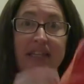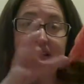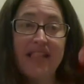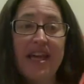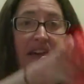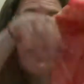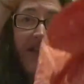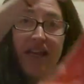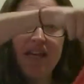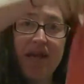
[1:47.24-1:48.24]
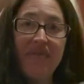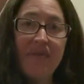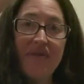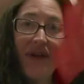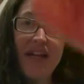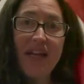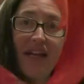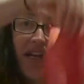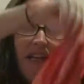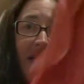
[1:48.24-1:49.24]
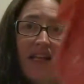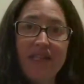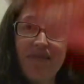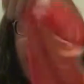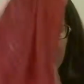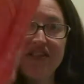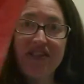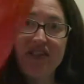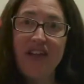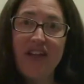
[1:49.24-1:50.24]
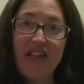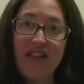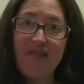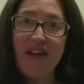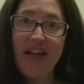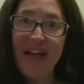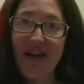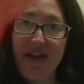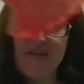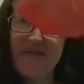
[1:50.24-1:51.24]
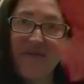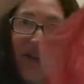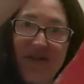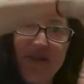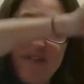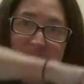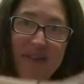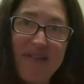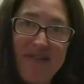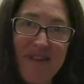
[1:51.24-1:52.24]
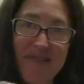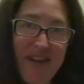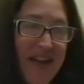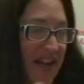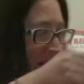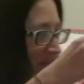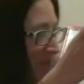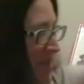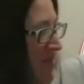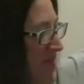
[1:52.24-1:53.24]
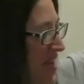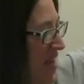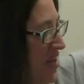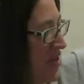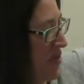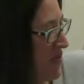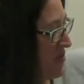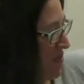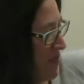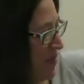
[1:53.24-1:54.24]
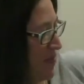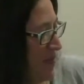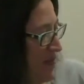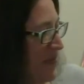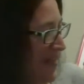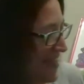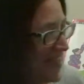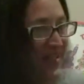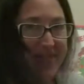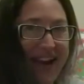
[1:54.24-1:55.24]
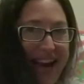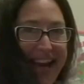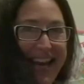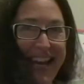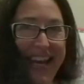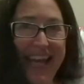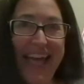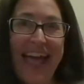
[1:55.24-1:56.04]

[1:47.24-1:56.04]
Down came the rain and splashed all around. Rain, rain, rain, rain, rain, rain, rain. Make it rain on you. Boop, boop, boop. A tickle rain.